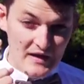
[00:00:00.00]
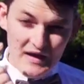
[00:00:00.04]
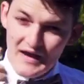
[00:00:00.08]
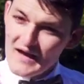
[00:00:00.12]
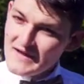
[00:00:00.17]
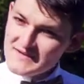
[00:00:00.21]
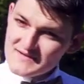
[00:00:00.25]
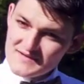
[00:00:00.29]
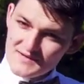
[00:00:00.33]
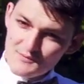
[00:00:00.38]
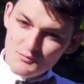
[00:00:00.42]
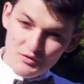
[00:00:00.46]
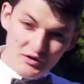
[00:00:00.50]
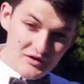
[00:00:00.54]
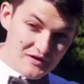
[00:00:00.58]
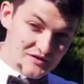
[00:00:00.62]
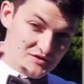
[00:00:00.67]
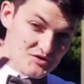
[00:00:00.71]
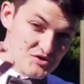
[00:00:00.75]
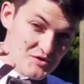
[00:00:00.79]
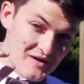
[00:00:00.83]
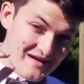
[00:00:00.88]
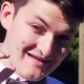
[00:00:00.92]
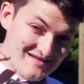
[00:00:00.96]
And somewhere in
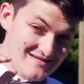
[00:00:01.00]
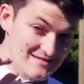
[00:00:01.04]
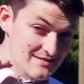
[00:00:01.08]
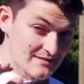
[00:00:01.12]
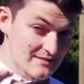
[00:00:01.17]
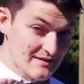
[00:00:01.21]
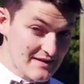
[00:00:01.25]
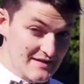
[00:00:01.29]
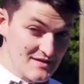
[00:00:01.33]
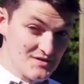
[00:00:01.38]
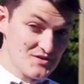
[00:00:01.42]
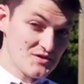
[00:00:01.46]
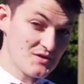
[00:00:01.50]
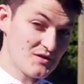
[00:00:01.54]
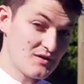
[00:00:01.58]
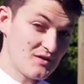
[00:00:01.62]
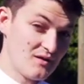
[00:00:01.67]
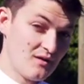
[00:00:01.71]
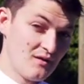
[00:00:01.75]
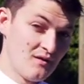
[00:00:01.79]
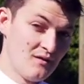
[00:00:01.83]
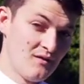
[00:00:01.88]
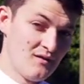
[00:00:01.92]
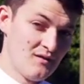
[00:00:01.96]

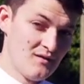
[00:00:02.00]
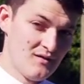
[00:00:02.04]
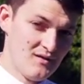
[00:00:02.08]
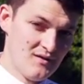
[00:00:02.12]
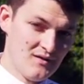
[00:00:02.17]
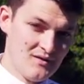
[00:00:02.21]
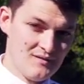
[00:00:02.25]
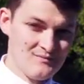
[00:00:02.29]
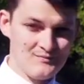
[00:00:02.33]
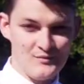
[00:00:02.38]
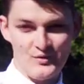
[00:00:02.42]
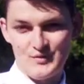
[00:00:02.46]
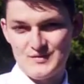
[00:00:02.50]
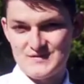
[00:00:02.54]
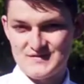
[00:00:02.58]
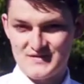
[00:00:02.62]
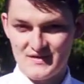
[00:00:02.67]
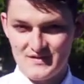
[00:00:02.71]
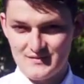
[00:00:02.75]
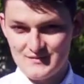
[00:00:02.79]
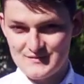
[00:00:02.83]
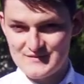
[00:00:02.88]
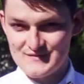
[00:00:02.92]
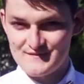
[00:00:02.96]
translation,
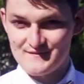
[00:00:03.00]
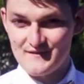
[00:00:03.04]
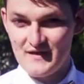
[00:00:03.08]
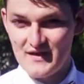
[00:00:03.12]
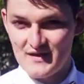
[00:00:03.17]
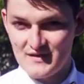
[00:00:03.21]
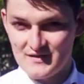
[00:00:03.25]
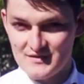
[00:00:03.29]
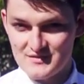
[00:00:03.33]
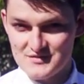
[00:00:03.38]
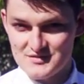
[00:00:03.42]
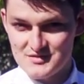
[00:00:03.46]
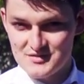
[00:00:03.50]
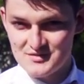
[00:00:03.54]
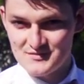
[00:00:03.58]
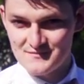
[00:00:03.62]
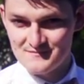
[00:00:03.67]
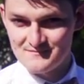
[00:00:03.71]
motorcycles vanish.